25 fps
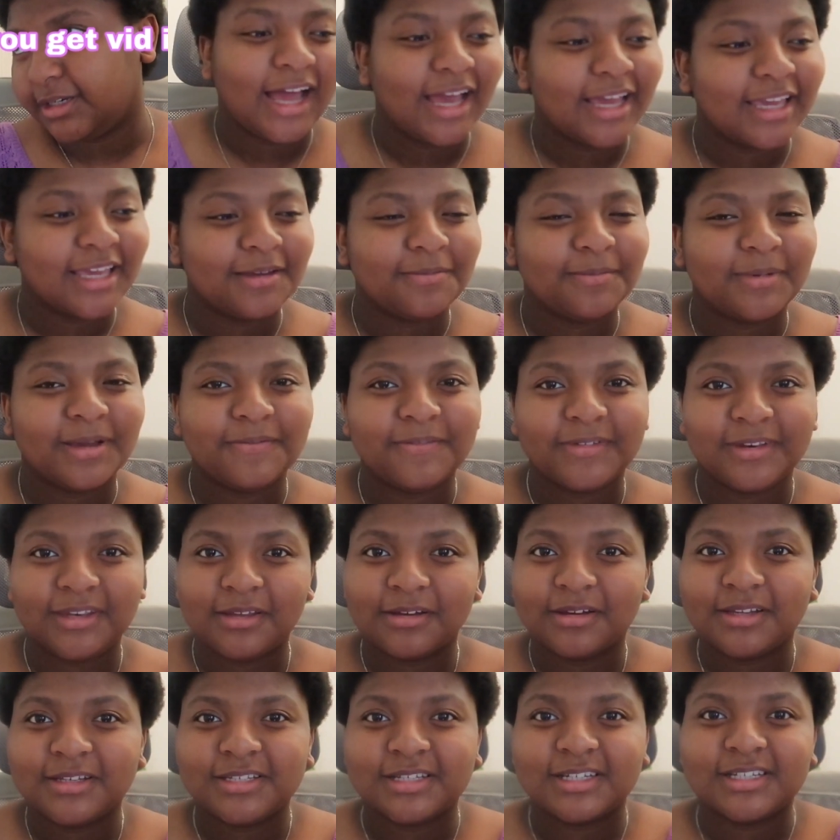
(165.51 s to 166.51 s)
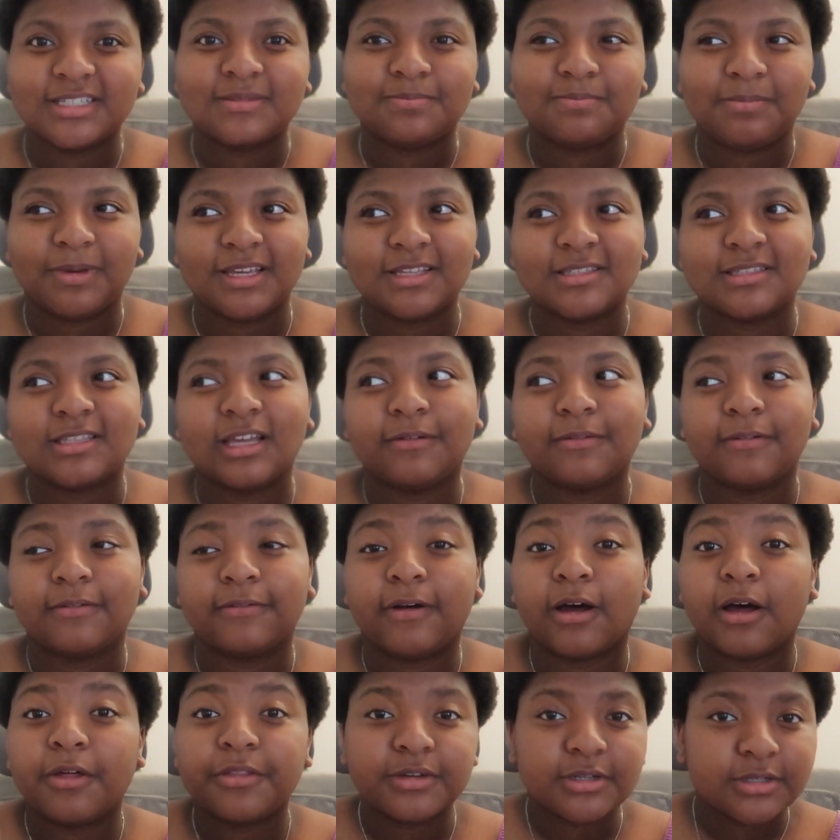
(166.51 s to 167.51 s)
I get my video ideas based off
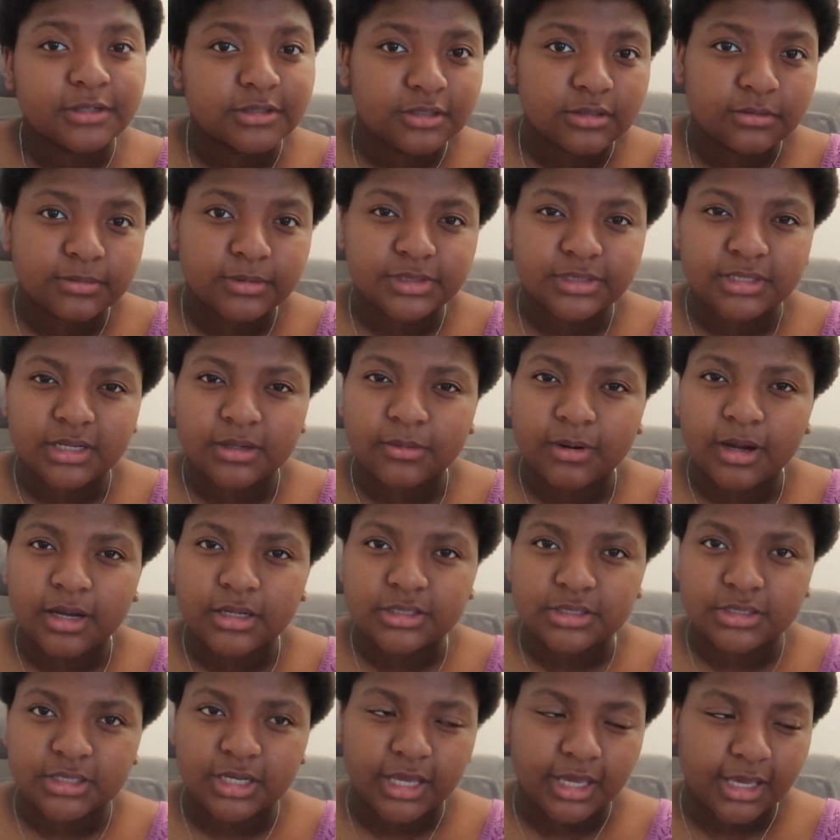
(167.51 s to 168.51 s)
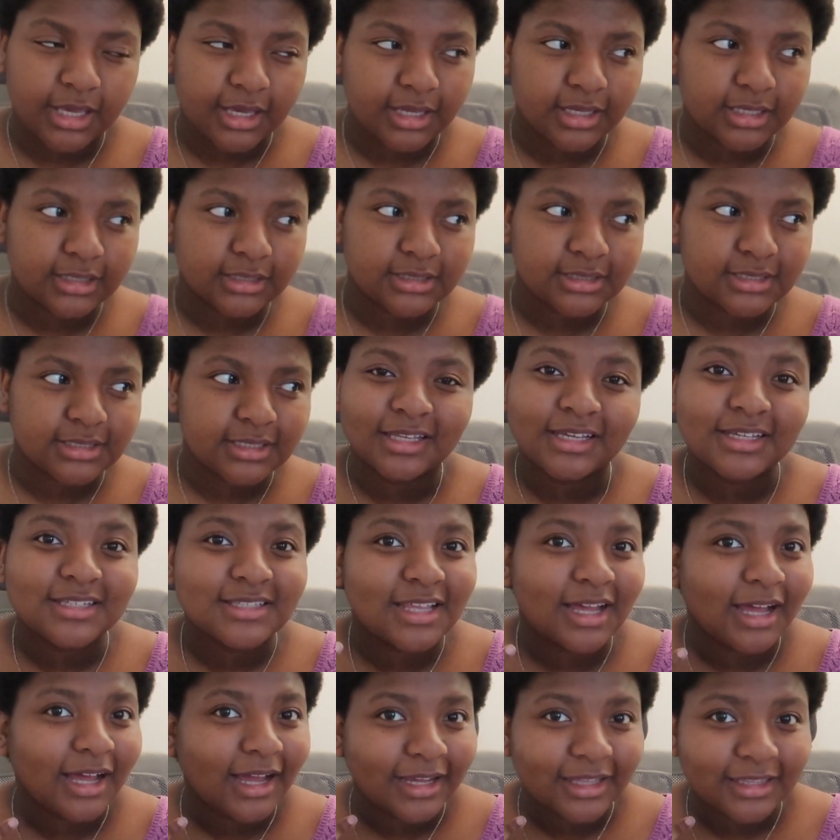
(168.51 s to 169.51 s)
of other YouTubers I watch and things
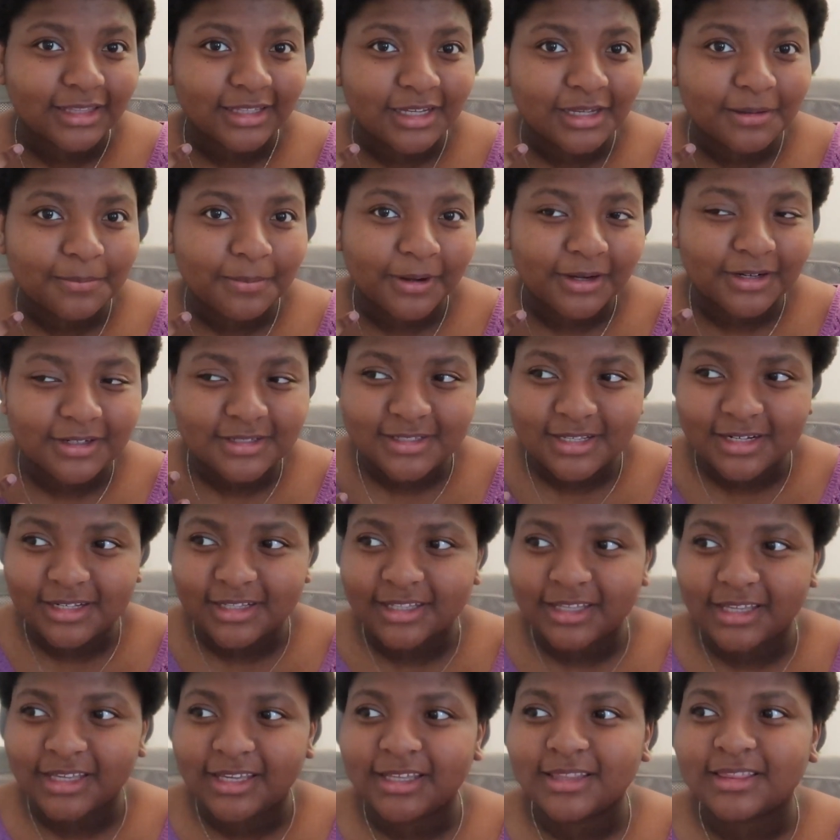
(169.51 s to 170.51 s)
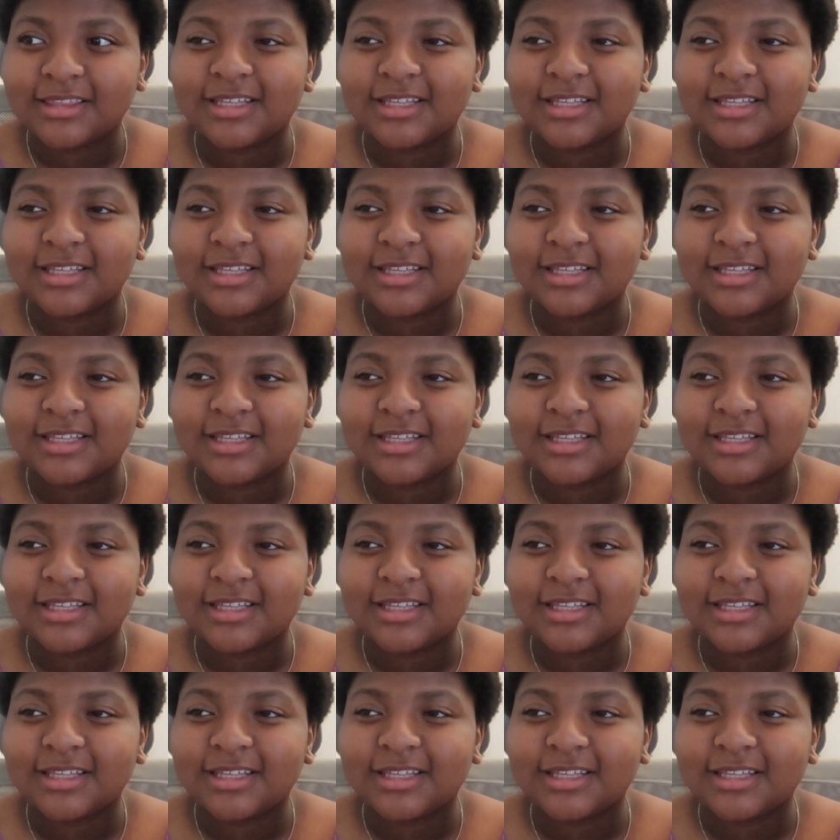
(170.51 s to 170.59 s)
that I like personally,